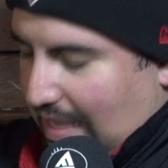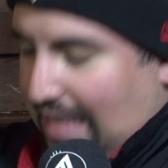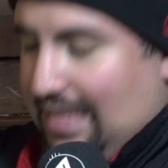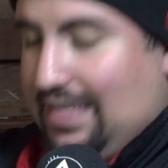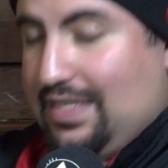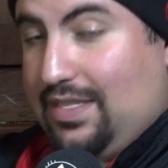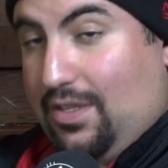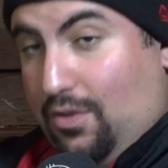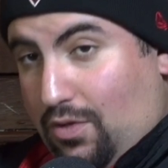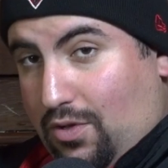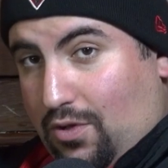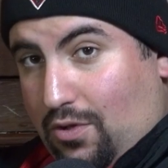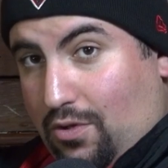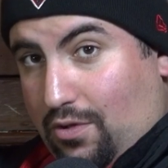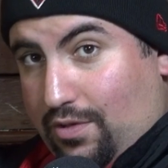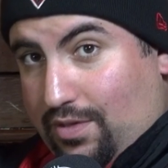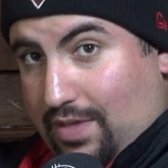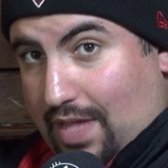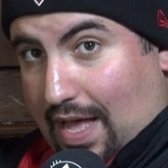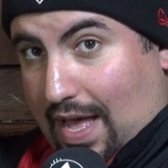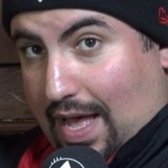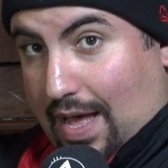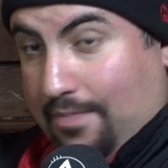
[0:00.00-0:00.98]
They're still
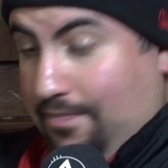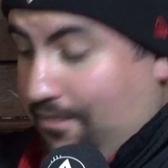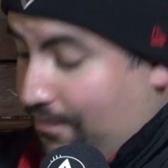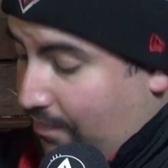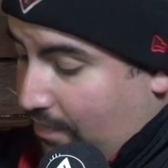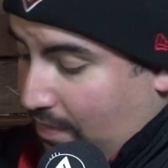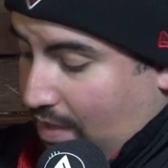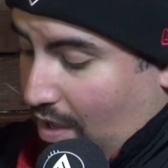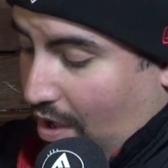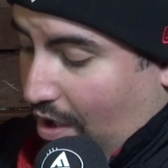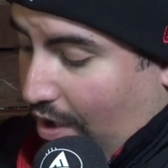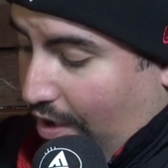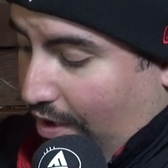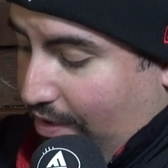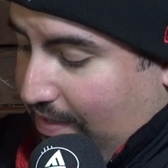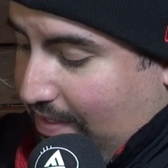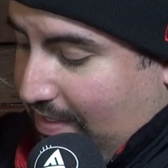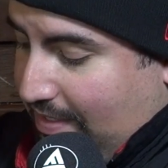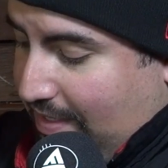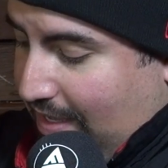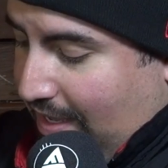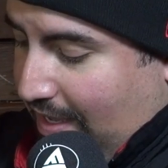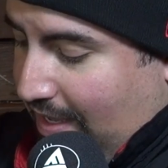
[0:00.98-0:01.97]
called Narrm,
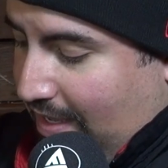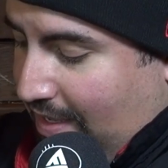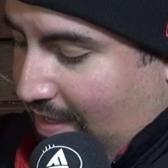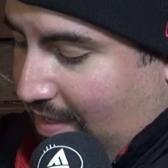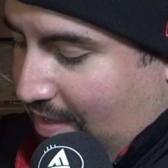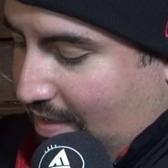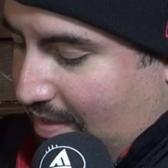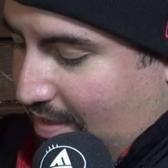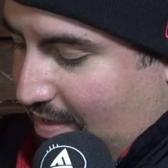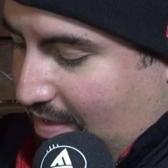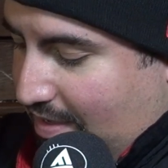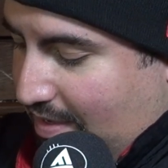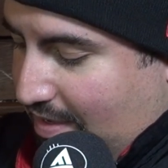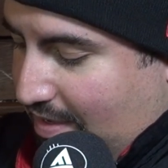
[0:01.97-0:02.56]
hosting